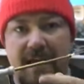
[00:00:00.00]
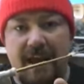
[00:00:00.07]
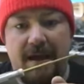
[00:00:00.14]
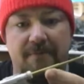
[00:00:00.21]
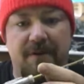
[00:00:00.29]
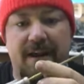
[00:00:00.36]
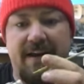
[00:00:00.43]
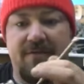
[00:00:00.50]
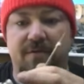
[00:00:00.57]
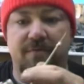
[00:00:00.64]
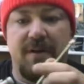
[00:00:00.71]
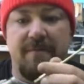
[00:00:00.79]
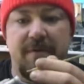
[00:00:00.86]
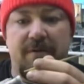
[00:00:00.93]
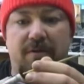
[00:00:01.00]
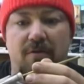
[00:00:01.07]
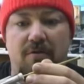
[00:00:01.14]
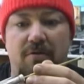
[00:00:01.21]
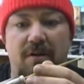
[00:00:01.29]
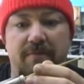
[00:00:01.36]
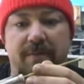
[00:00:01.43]
I'm going to have to remount the
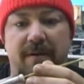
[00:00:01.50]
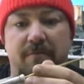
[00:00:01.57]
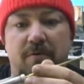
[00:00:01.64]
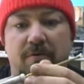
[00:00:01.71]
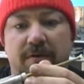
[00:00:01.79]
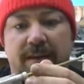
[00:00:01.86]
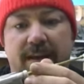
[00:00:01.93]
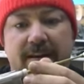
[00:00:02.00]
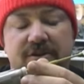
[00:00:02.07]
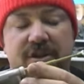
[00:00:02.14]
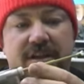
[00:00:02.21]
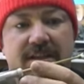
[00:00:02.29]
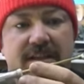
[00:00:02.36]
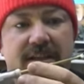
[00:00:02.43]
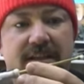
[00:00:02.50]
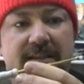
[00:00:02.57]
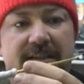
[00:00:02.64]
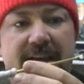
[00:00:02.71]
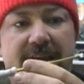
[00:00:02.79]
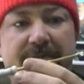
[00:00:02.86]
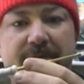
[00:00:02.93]
hole a bit more and then adjust it and
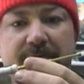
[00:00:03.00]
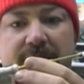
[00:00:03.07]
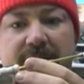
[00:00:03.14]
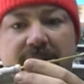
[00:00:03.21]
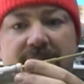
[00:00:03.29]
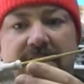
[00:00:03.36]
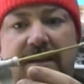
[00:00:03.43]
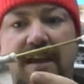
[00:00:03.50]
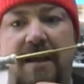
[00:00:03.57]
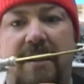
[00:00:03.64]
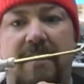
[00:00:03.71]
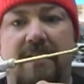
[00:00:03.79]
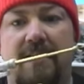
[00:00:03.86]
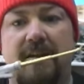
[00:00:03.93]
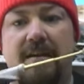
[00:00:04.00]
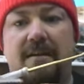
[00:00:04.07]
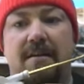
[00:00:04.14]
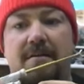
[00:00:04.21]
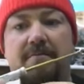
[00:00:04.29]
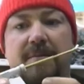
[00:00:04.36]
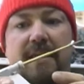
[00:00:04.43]
zap it with the CA.
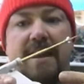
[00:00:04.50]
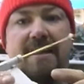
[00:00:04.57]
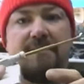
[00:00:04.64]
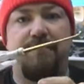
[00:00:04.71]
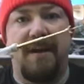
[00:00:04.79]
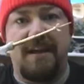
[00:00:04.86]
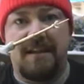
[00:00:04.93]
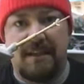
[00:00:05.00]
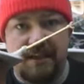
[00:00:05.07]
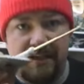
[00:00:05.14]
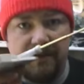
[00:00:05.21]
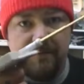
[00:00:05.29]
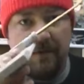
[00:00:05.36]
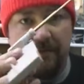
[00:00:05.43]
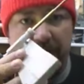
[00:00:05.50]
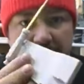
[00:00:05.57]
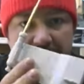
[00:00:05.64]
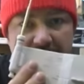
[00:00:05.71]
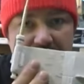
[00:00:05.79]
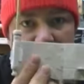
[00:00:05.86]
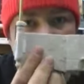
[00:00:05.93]
But that's basically what we
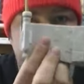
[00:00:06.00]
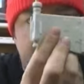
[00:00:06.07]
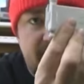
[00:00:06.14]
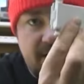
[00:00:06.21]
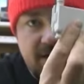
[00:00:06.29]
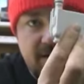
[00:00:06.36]
got so far.